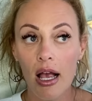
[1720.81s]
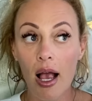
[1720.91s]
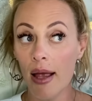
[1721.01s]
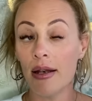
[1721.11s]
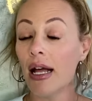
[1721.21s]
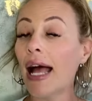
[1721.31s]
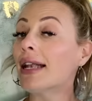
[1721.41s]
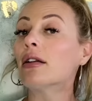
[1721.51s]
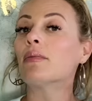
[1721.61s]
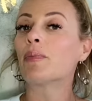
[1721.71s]
And,
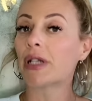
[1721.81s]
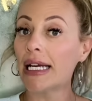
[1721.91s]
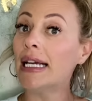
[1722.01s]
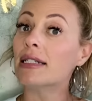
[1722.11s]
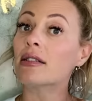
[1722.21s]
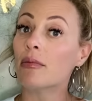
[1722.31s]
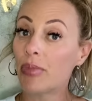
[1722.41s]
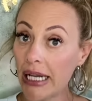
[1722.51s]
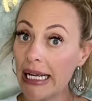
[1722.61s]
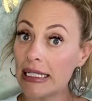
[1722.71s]
and please,
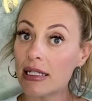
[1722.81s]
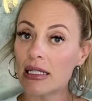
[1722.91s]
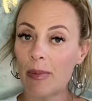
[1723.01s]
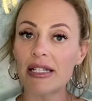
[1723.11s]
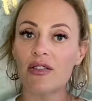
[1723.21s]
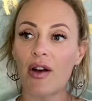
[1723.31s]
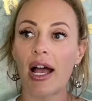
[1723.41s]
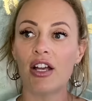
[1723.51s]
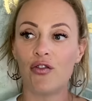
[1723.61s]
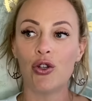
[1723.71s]
please specify
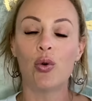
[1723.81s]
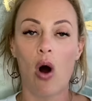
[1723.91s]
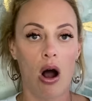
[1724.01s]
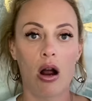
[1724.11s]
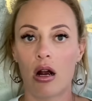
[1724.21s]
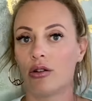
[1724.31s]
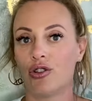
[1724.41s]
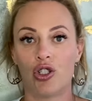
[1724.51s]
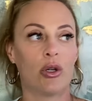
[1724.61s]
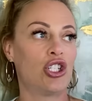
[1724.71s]
if you are
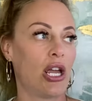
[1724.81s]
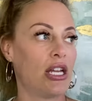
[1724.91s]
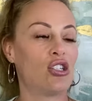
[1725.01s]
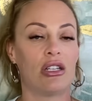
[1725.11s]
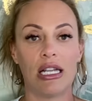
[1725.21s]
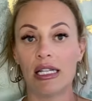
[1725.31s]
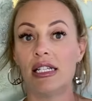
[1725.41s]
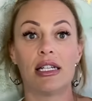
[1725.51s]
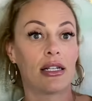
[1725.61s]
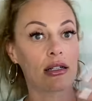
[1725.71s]
Jewish, Asian,
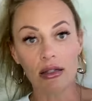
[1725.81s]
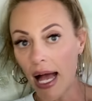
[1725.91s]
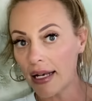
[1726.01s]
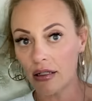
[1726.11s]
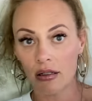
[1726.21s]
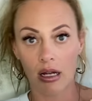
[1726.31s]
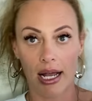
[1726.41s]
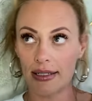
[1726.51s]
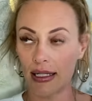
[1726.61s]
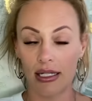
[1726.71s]
Indian, Latin,
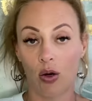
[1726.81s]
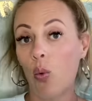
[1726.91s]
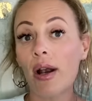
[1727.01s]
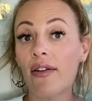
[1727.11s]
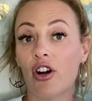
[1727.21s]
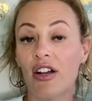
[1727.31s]
Icelandic, whatever.